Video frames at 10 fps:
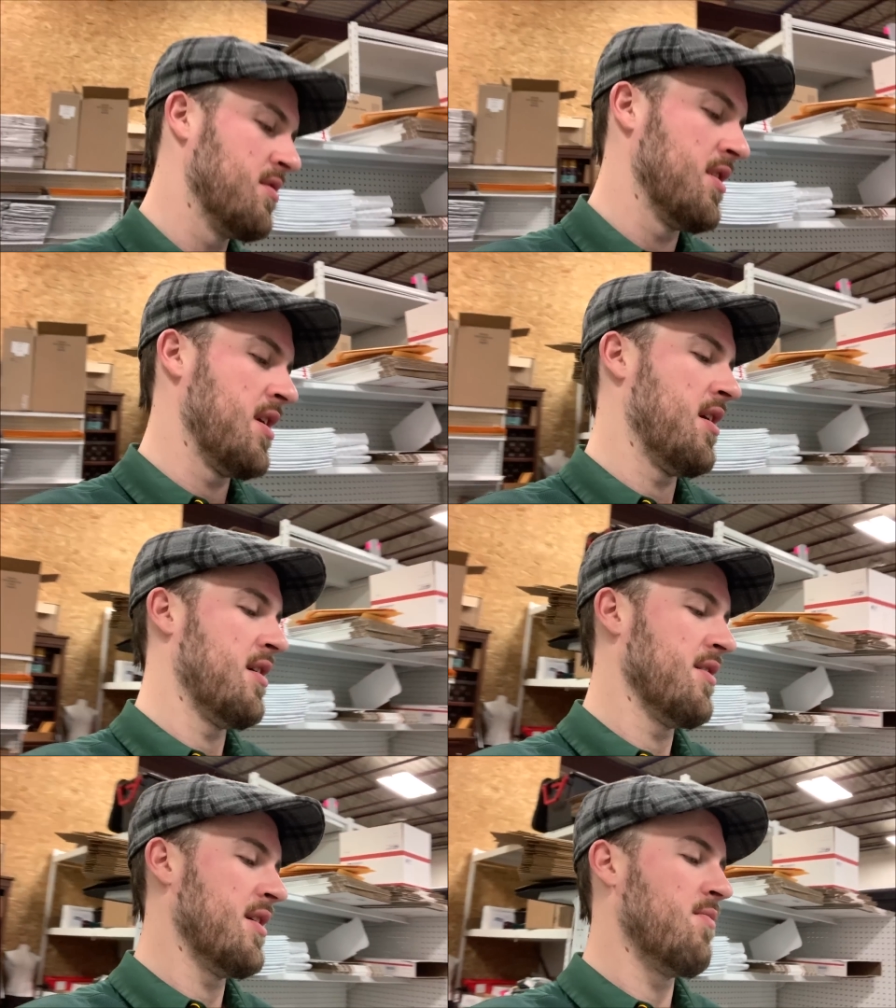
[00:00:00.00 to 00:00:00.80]

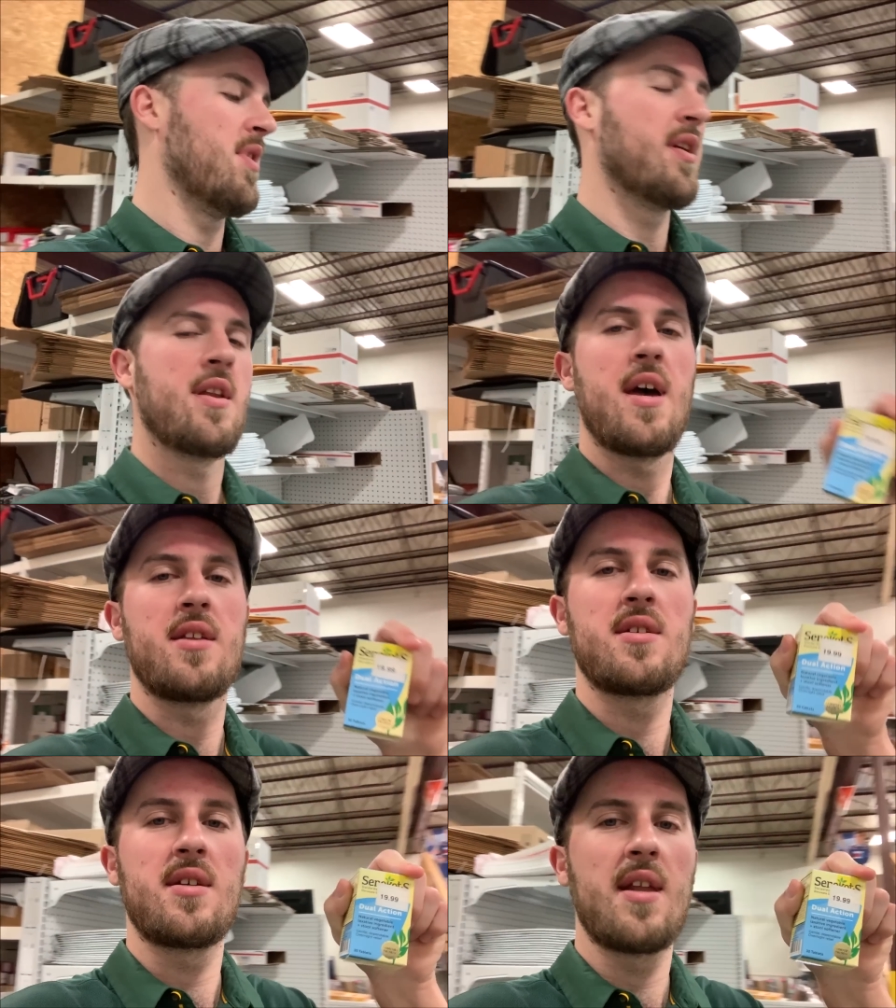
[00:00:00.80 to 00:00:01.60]
Uh, they wanted
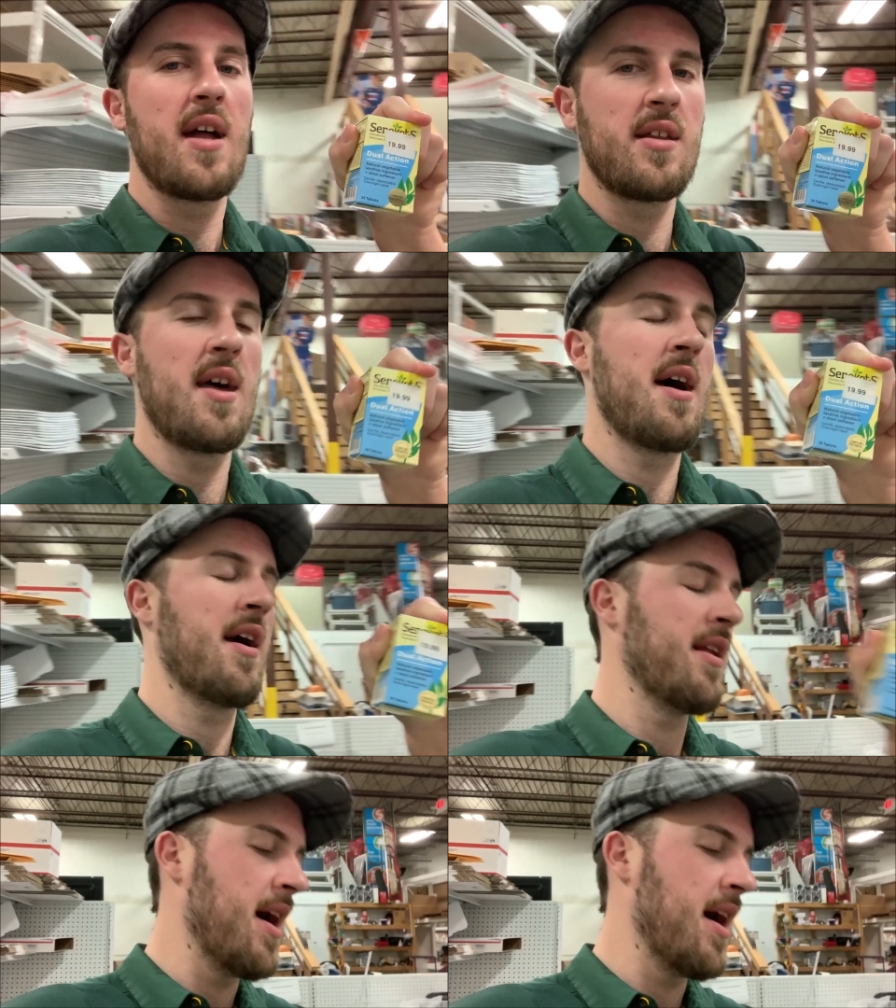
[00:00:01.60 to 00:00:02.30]
19.99.